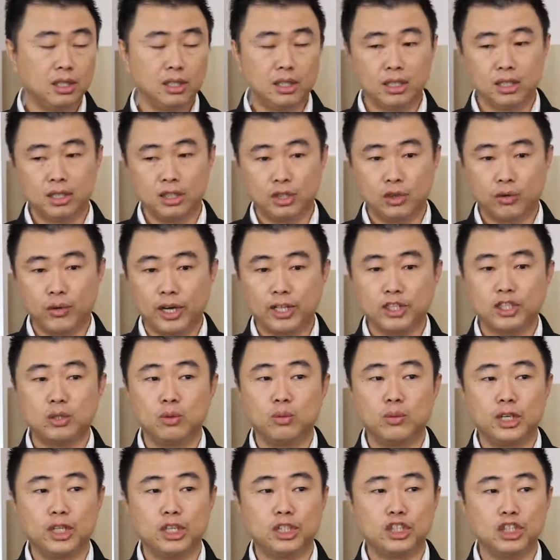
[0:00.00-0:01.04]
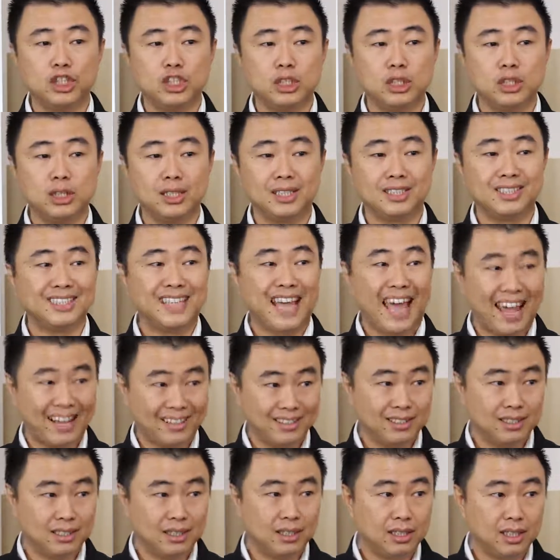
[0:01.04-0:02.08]
the direction where the qi is
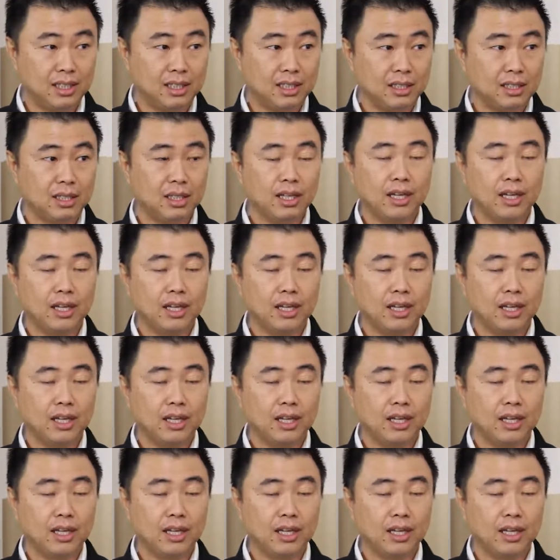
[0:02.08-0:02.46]
exiting,